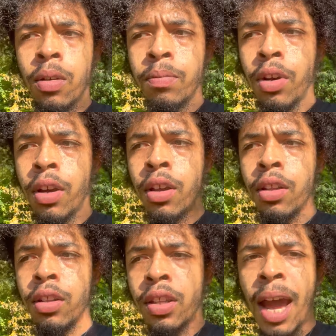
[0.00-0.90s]
But
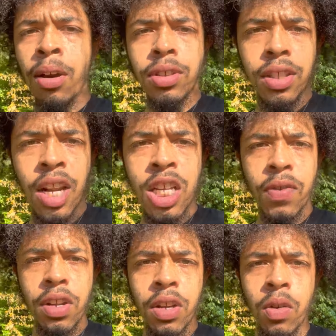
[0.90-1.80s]
that was today's
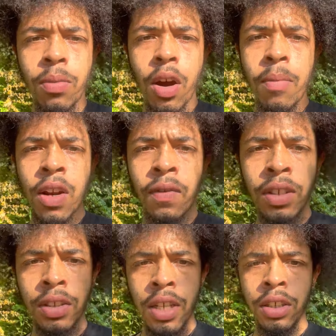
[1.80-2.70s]
video about
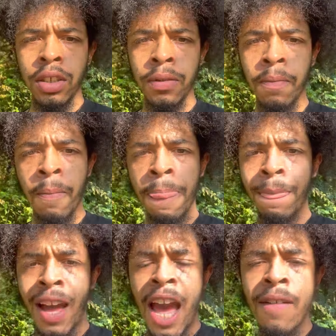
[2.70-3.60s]
manifestation.
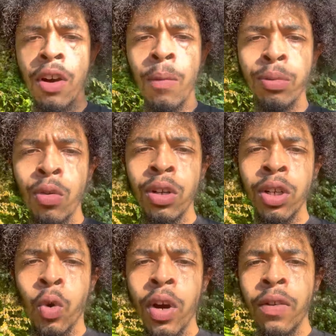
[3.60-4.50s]
I haven't uploaded in
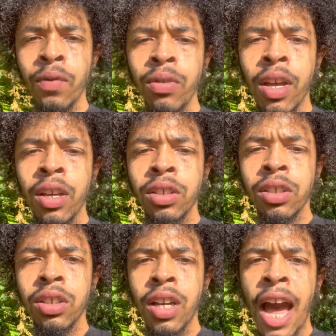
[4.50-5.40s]
quite a few
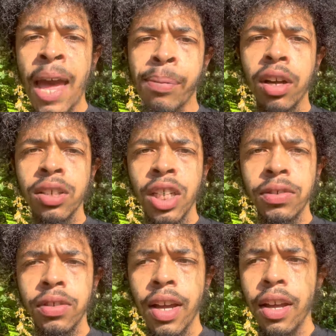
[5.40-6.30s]
days. I apologize
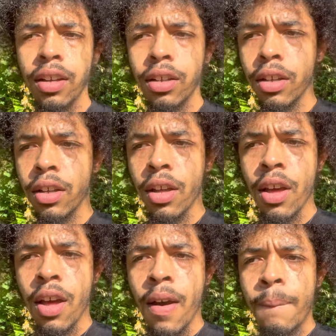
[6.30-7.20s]
for that.
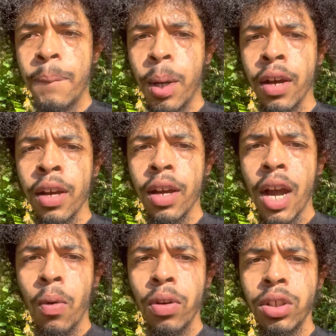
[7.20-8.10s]
But
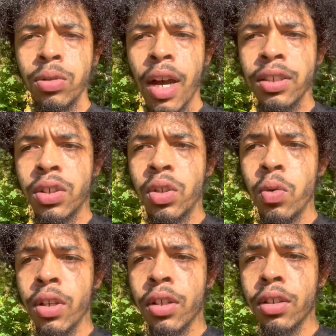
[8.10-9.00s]
I want you guys to
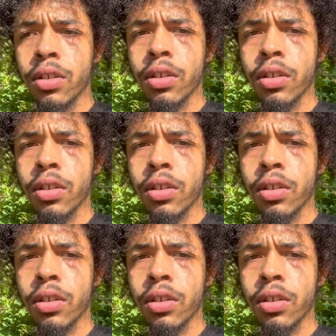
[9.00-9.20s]
tune in